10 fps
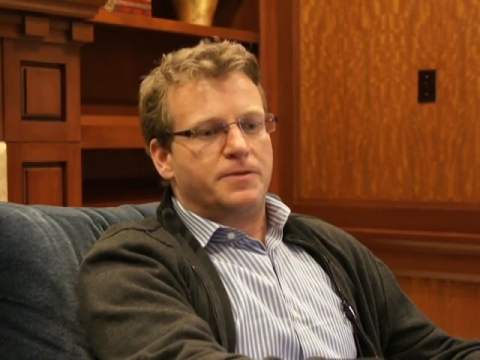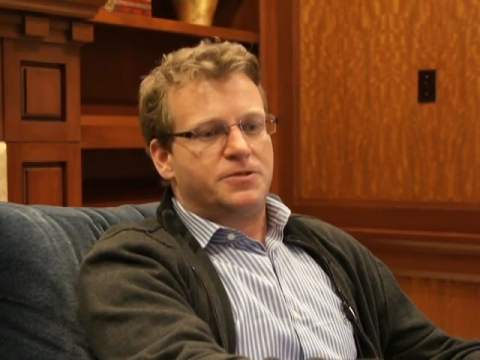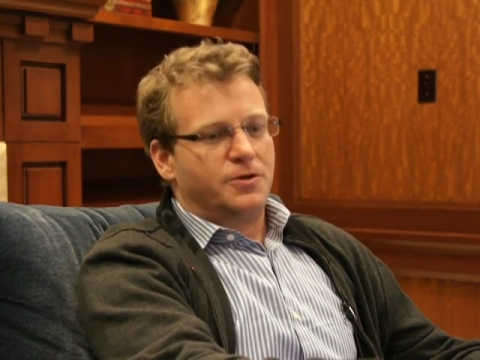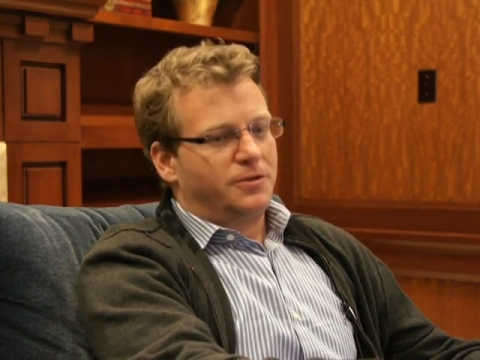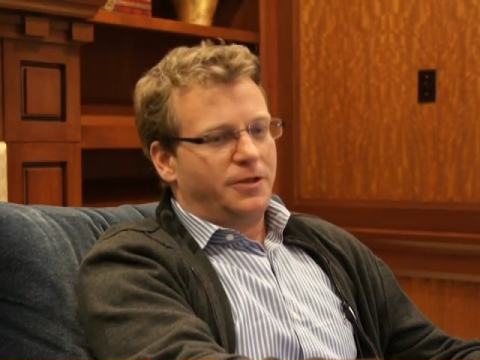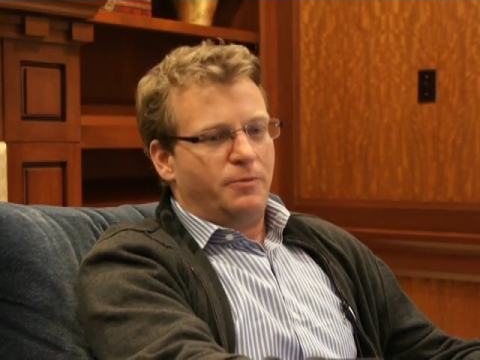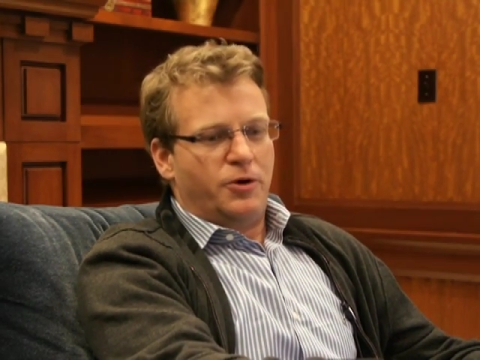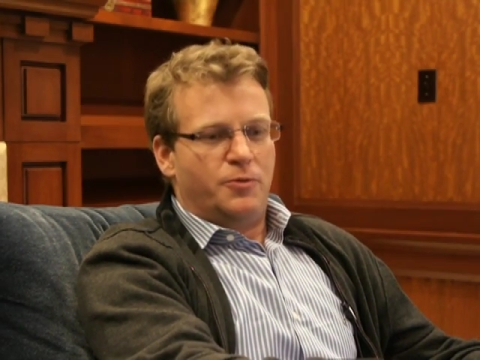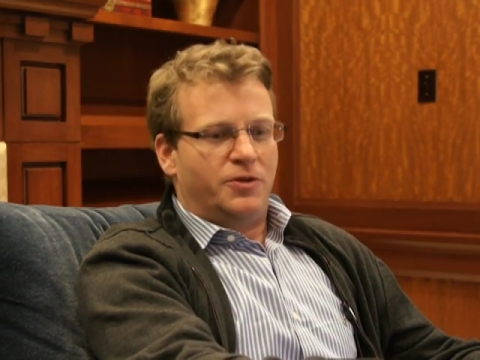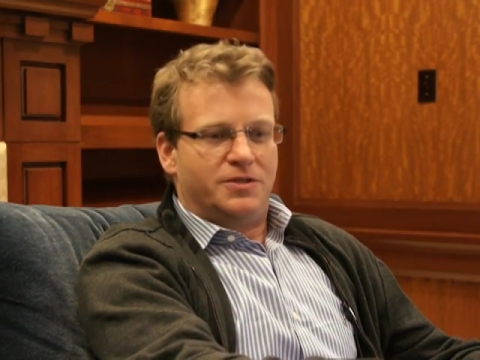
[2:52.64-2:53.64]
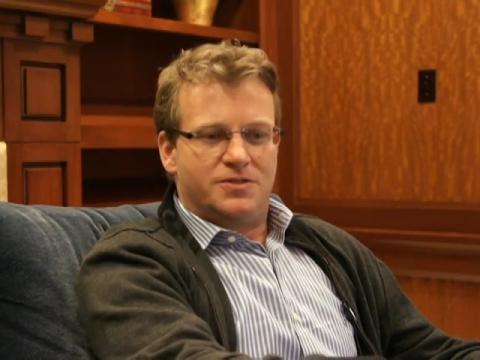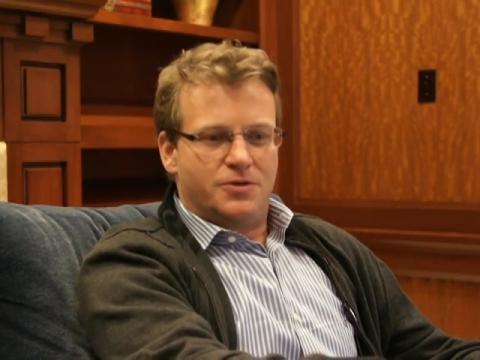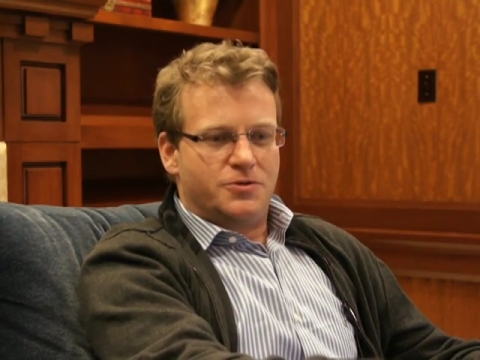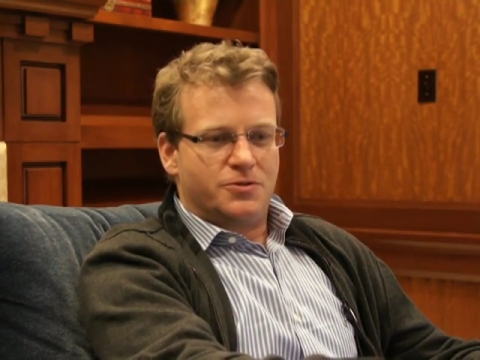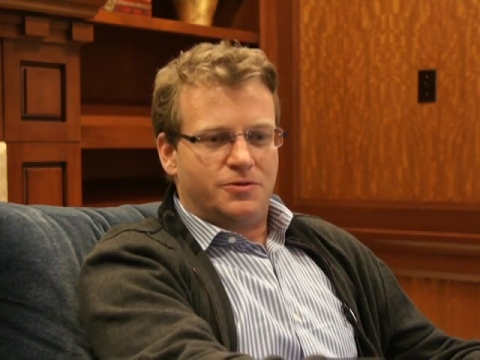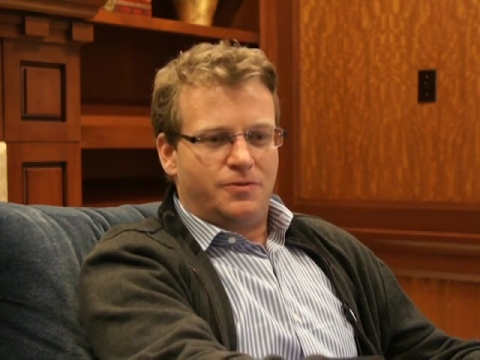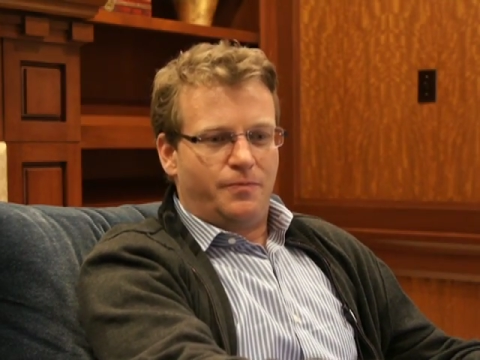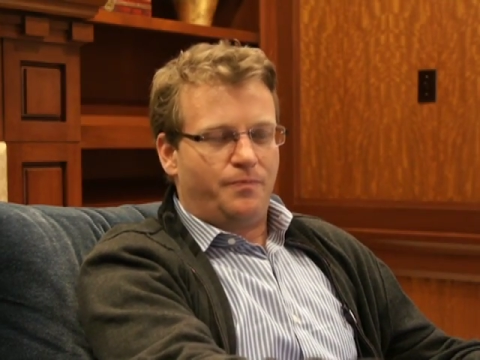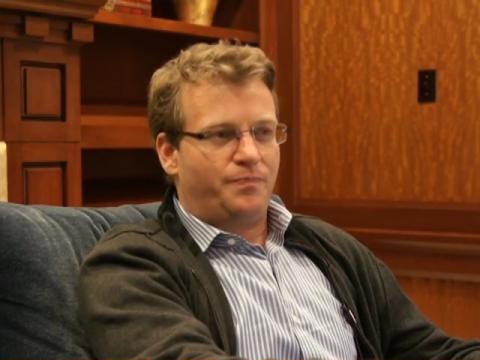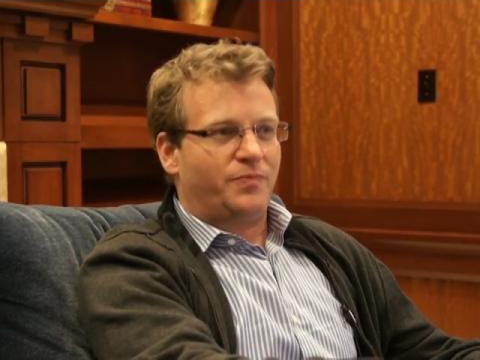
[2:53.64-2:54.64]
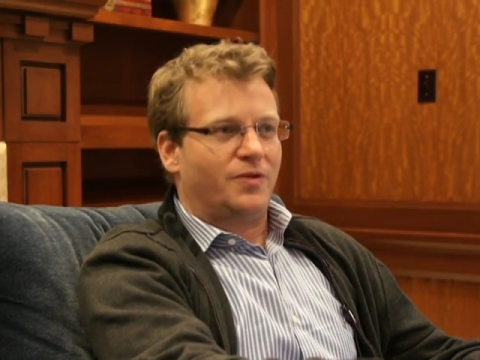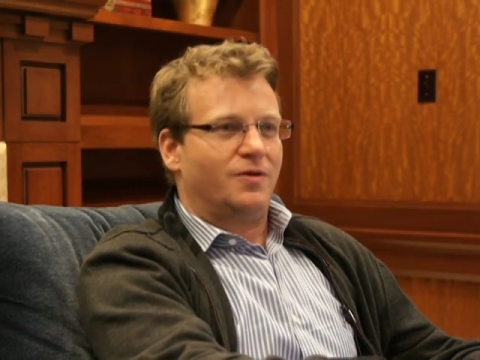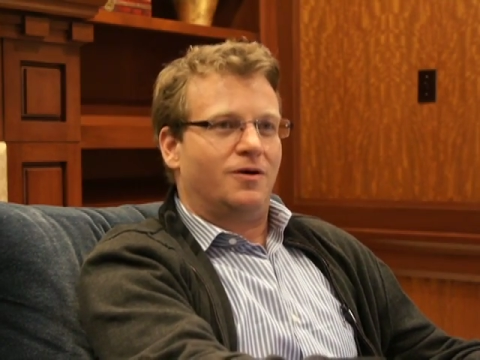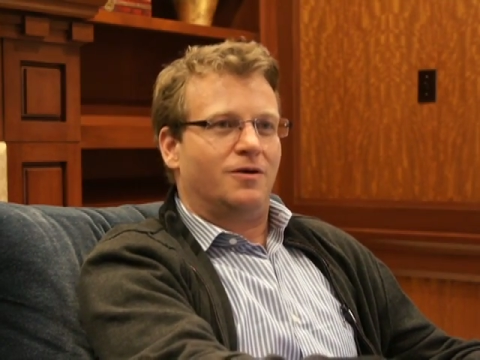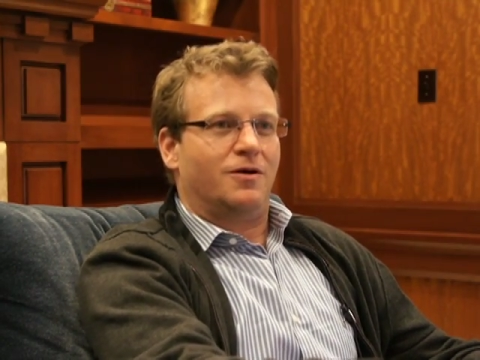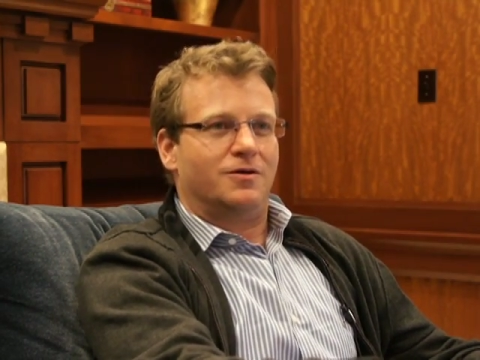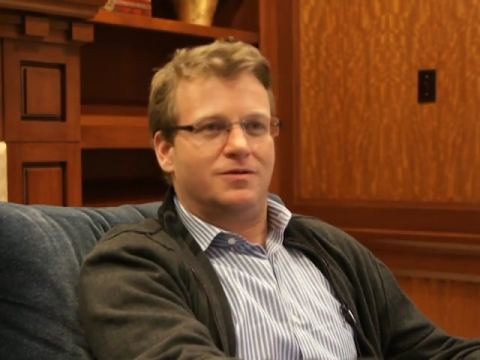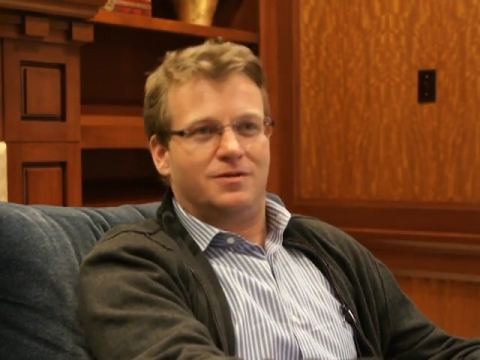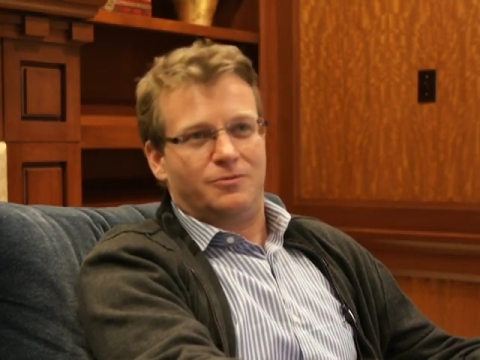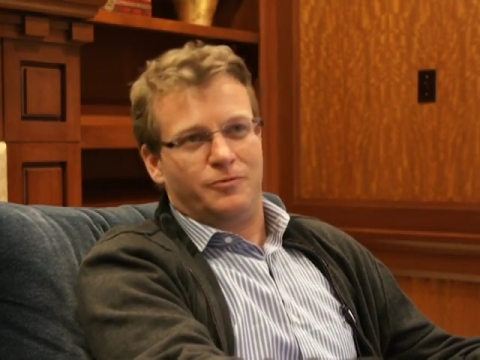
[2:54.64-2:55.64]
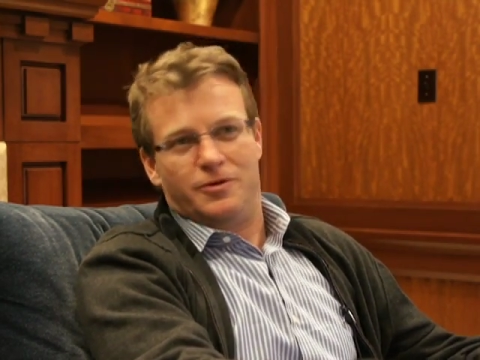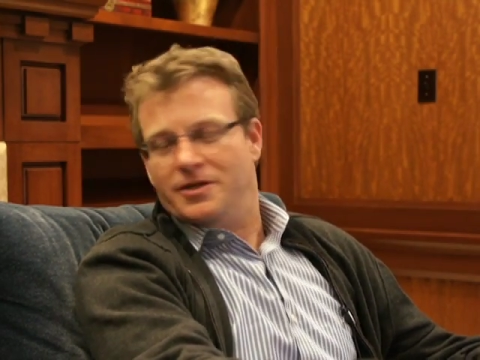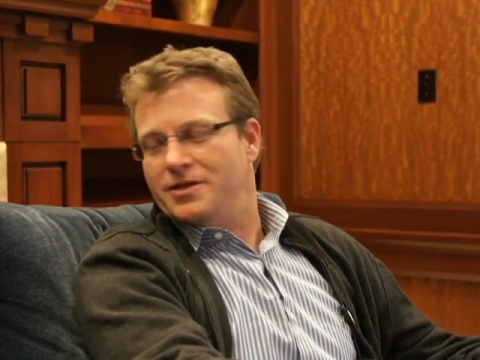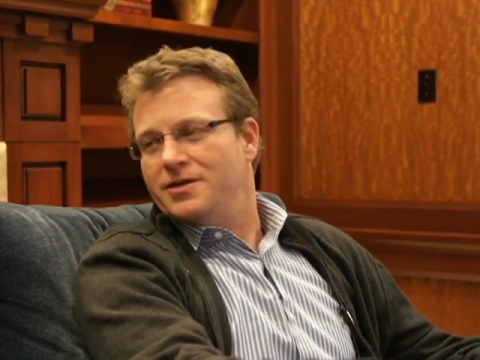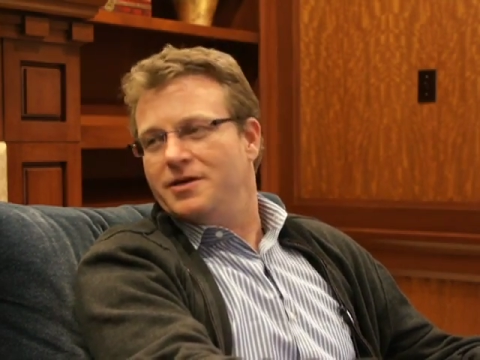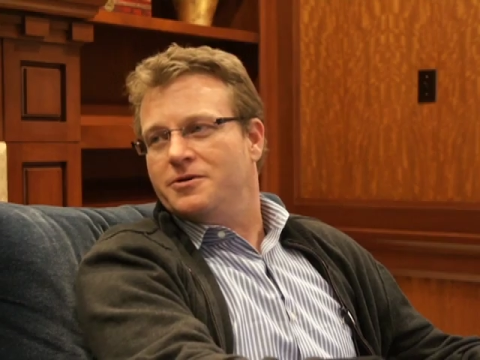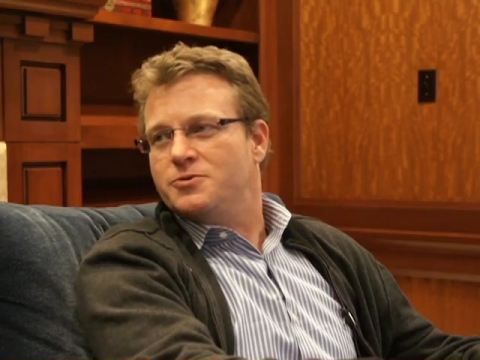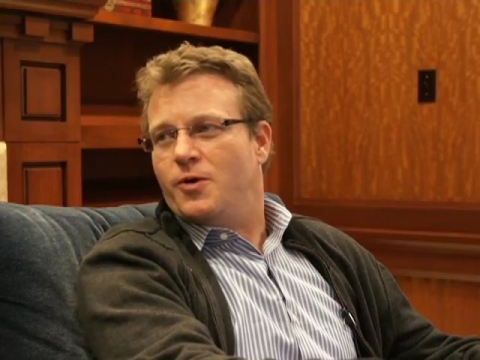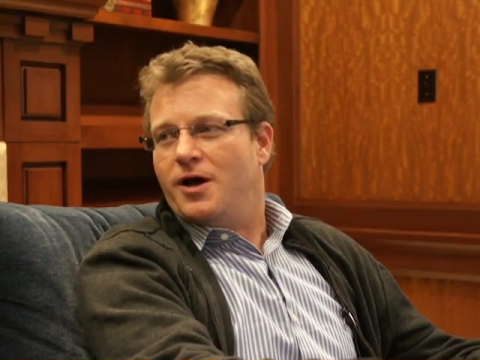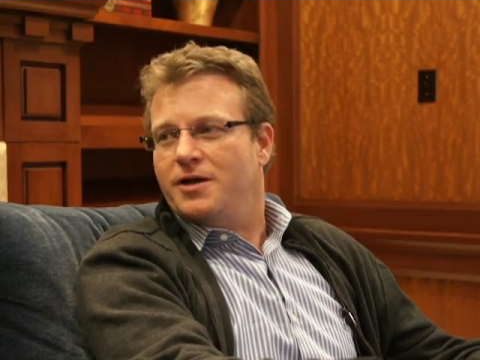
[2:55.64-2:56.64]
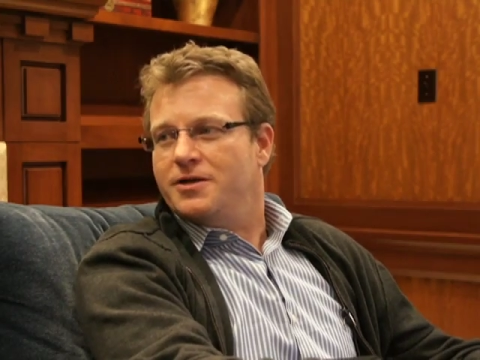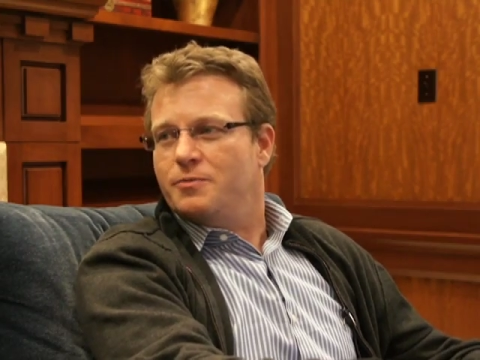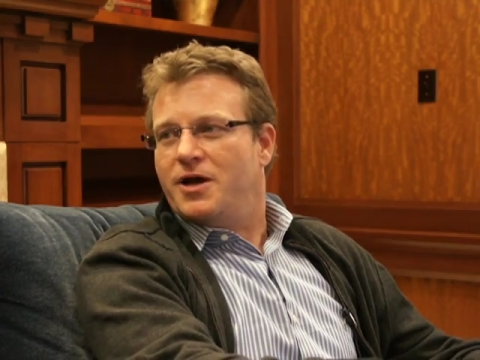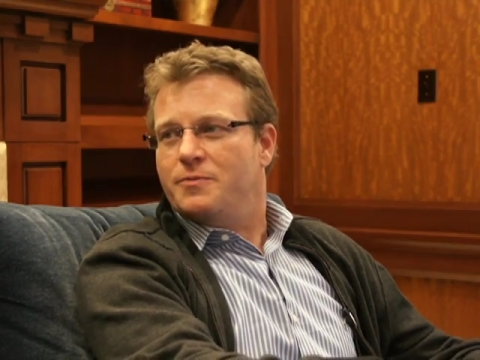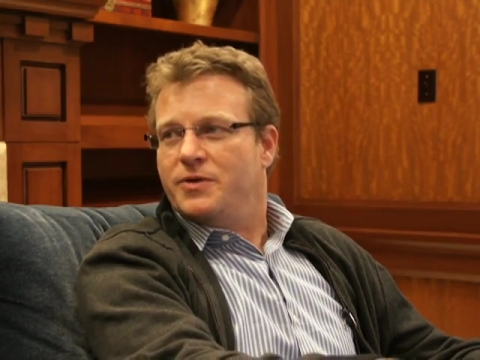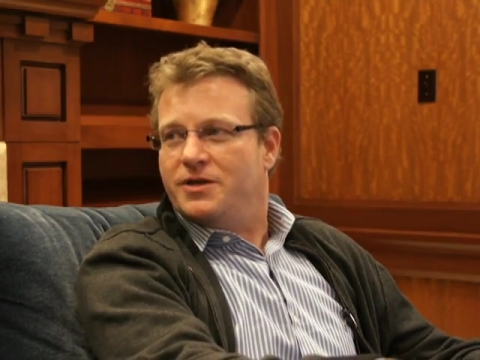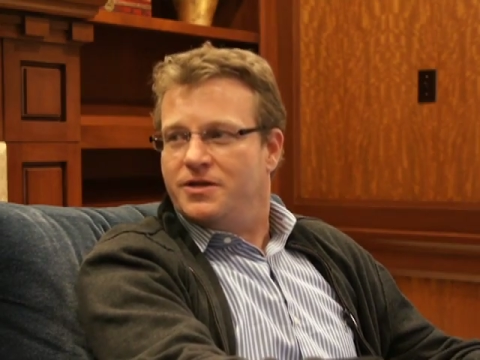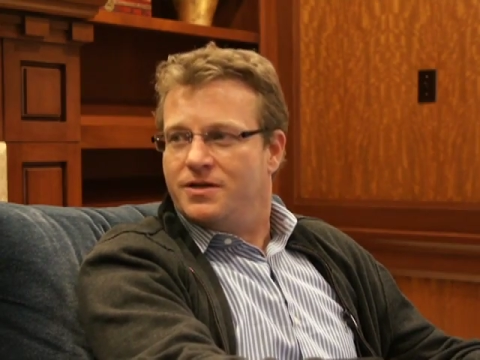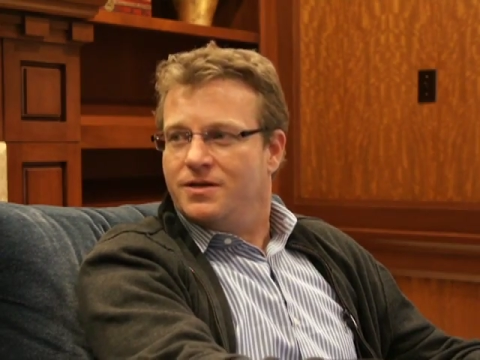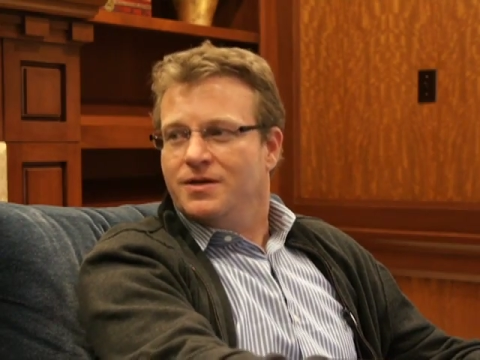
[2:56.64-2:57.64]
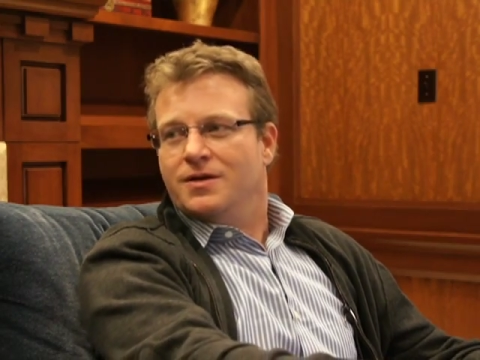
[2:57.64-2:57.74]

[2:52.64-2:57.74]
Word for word: Certainly mobile and social are really intertwined in my opinion,